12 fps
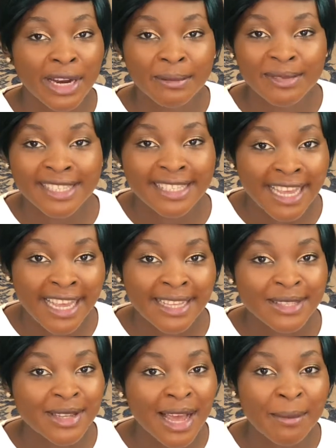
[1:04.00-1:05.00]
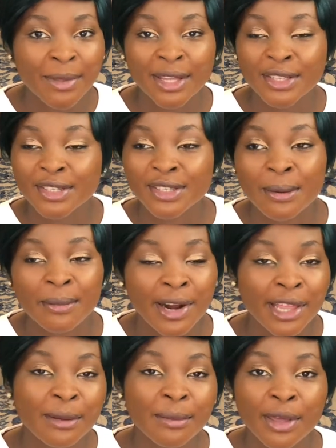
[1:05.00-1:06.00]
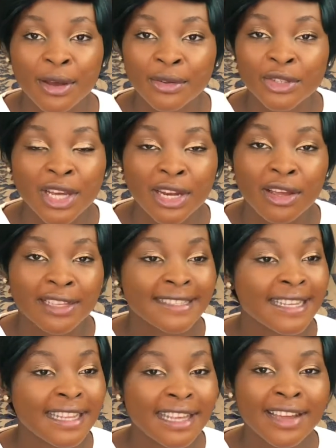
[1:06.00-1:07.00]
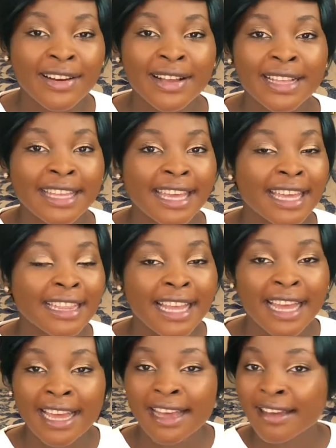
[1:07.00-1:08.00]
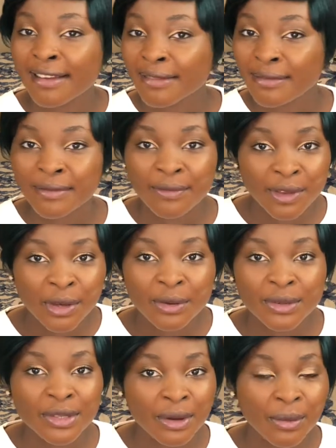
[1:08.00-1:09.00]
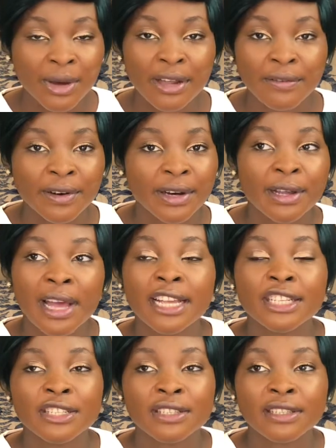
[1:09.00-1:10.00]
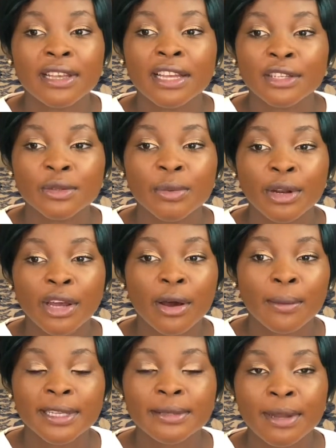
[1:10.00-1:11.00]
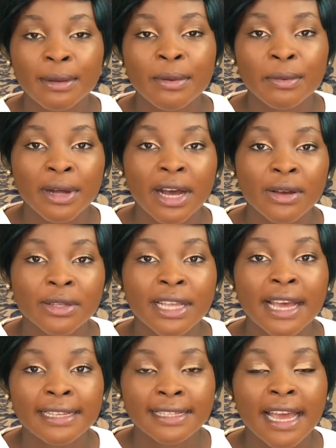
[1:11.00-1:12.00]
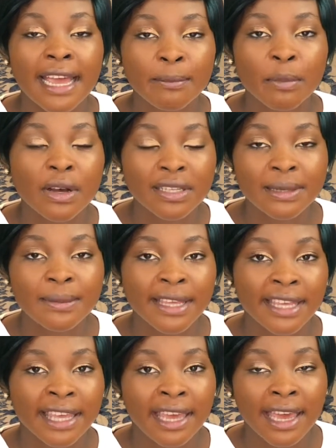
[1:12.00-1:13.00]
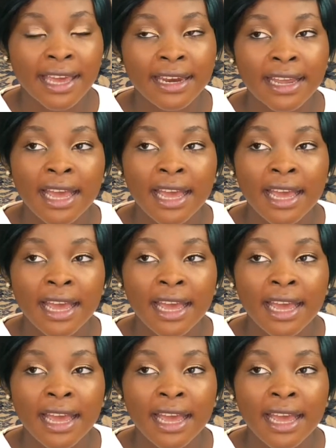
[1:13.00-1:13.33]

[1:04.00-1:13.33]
I'm saying, so I'm not just some random girl trying to sit here and get views or whatever. I just want to help as many people out as I possibly can.